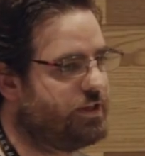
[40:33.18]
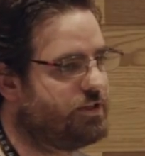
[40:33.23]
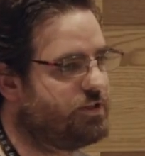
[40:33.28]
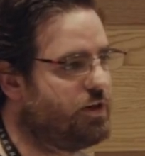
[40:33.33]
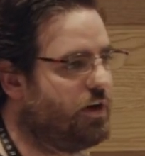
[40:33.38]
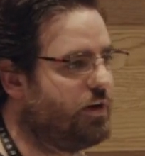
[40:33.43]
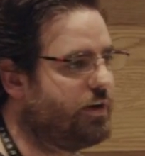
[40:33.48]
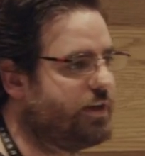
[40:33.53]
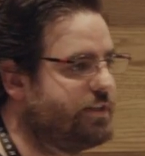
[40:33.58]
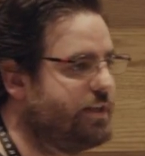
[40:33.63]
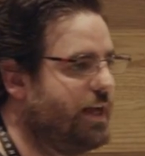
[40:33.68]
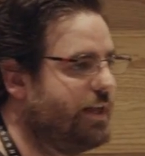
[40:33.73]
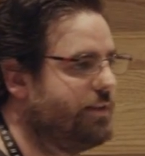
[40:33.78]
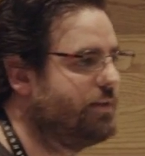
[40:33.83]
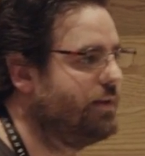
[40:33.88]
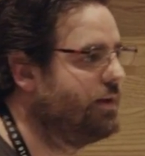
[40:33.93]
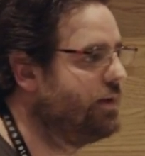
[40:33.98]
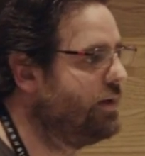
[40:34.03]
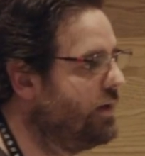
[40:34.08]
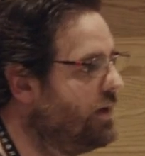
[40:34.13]
this talk, is that
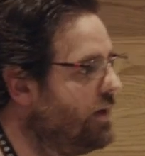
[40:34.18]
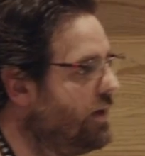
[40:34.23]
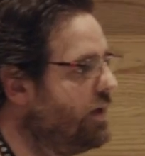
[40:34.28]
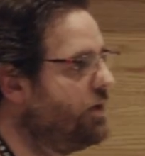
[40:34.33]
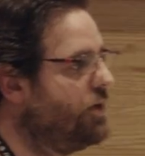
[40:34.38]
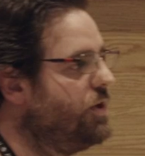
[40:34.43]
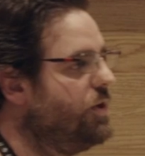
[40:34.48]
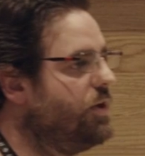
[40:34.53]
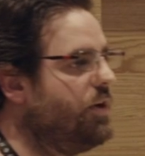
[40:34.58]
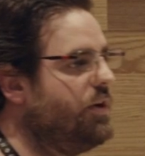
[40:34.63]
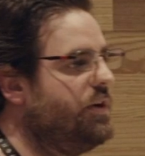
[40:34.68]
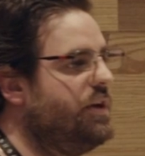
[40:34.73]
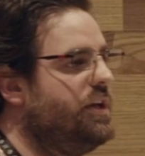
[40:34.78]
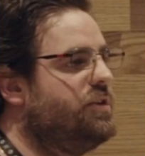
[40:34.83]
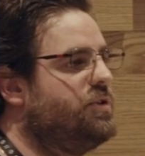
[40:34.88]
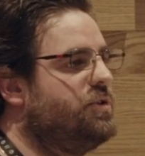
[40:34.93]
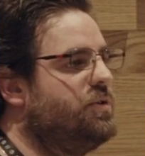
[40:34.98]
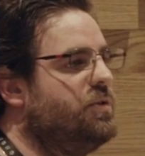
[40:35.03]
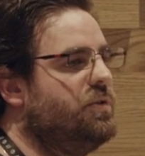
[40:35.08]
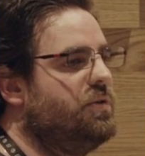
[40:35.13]
you don't
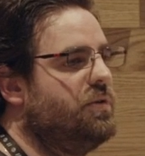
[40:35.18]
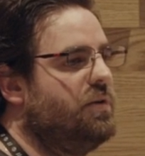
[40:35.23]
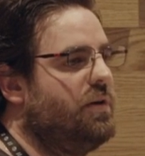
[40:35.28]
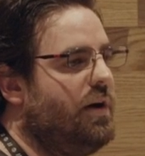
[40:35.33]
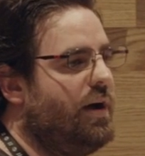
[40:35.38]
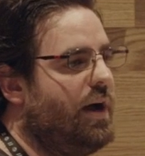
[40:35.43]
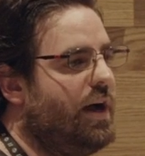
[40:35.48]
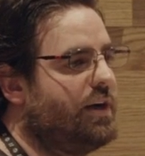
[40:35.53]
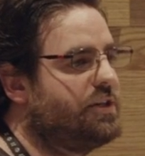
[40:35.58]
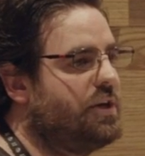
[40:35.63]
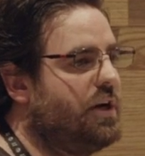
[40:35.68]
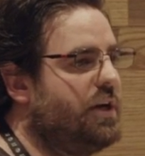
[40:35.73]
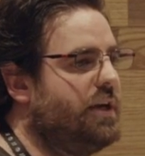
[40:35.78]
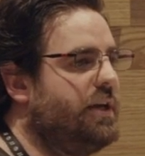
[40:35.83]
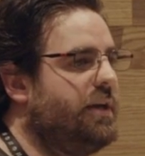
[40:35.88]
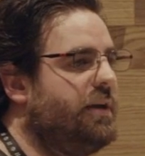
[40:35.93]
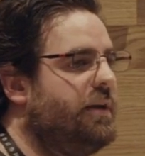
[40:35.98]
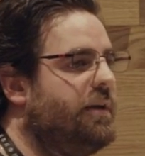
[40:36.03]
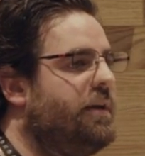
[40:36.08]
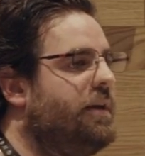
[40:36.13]
need to
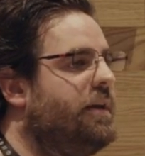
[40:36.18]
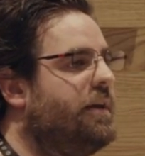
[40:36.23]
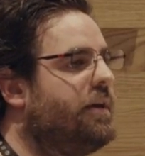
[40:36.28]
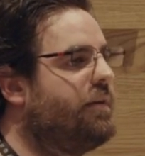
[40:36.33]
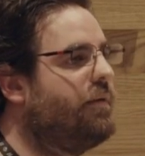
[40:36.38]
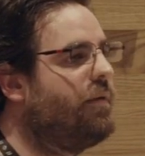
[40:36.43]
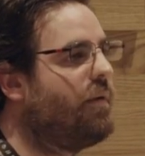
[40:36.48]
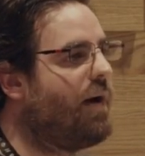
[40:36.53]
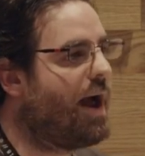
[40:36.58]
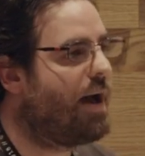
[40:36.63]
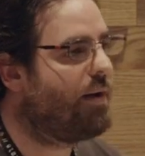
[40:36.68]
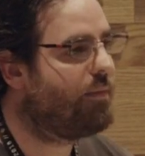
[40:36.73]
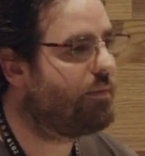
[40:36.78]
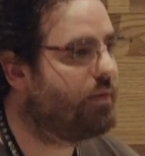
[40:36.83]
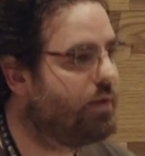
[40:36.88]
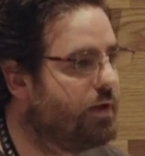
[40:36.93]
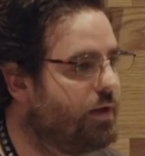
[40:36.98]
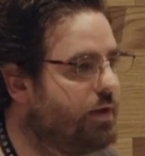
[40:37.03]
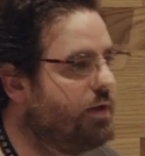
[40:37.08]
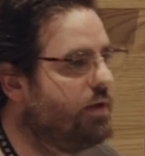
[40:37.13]
actually
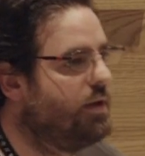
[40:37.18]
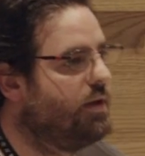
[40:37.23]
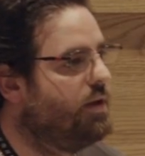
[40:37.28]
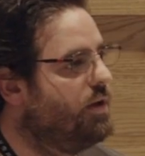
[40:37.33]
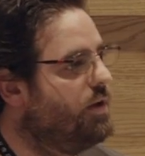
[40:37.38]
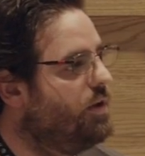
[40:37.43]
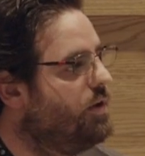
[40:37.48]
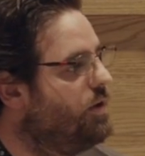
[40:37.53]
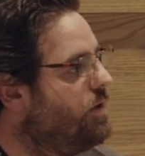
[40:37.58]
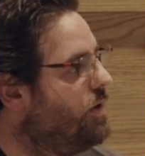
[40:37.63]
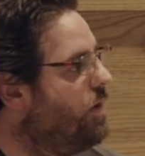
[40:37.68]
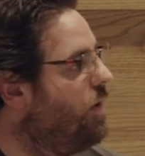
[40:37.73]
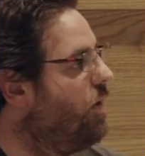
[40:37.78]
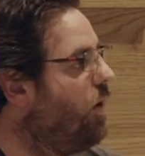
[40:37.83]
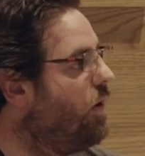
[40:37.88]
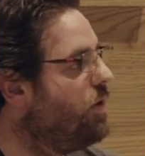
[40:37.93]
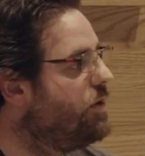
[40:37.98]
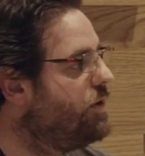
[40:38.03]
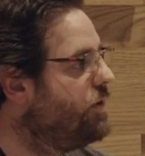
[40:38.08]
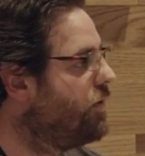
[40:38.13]
grab
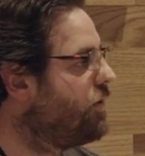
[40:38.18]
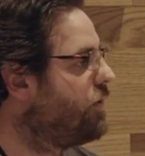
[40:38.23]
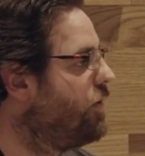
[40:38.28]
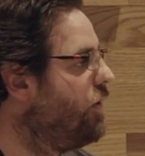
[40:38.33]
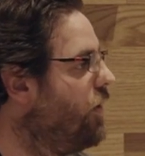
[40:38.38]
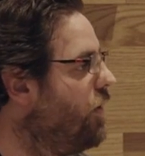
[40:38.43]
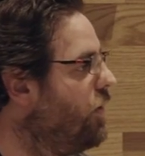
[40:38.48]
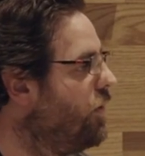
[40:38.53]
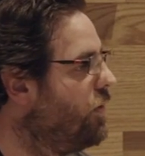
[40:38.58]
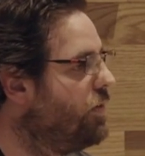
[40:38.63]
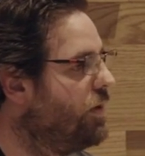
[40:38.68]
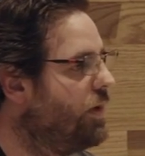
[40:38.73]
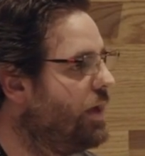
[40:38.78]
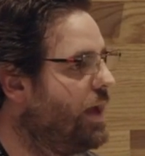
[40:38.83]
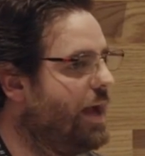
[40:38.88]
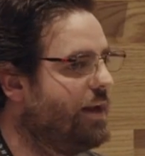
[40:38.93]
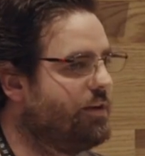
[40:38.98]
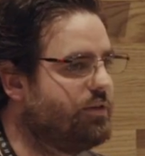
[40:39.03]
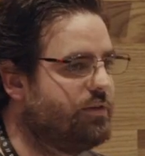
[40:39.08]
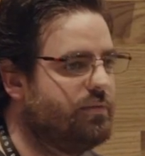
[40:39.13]
all your code
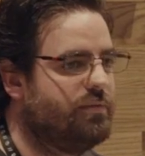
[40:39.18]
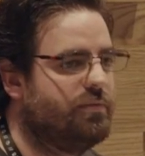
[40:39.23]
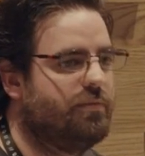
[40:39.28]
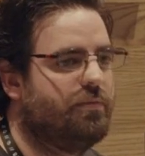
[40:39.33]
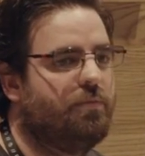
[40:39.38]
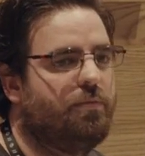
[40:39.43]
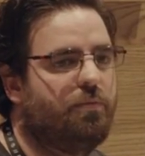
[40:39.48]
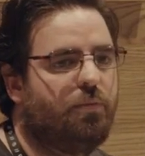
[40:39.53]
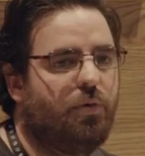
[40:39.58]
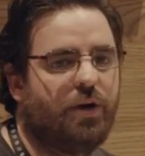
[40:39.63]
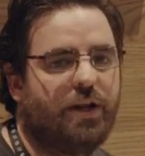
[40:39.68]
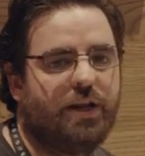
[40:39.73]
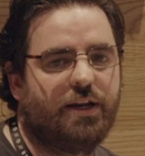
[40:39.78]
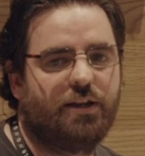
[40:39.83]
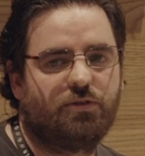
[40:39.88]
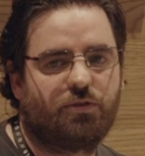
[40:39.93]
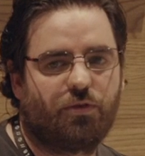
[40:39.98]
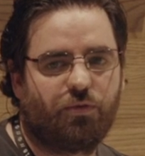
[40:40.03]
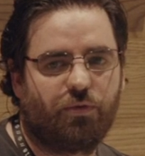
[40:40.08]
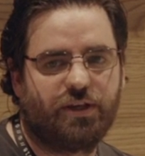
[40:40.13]
and put it
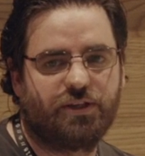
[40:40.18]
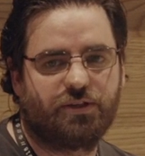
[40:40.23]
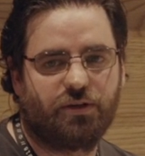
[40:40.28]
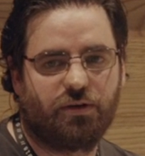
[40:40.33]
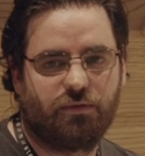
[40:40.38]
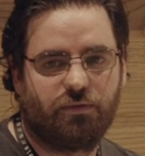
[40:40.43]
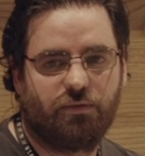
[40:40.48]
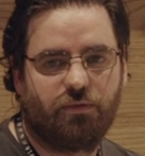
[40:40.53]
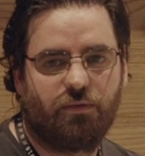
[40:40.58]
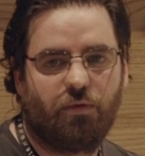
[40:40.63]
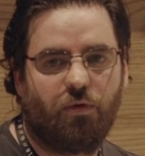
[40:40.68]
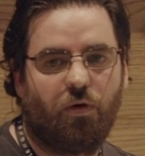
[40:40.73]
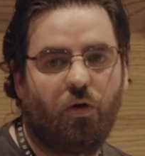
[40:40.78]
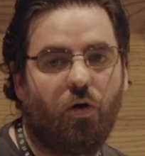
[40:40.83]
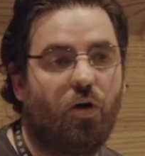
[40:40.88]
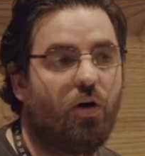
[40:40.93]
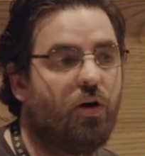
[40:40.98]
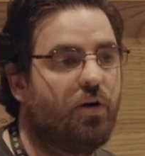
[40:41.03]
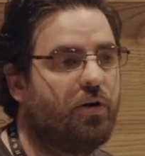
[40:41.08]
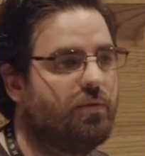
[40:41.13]
into reason
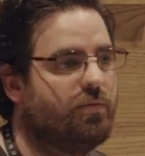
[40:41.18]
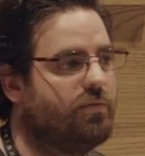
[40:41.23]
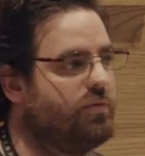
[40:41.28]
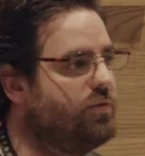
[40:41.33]
or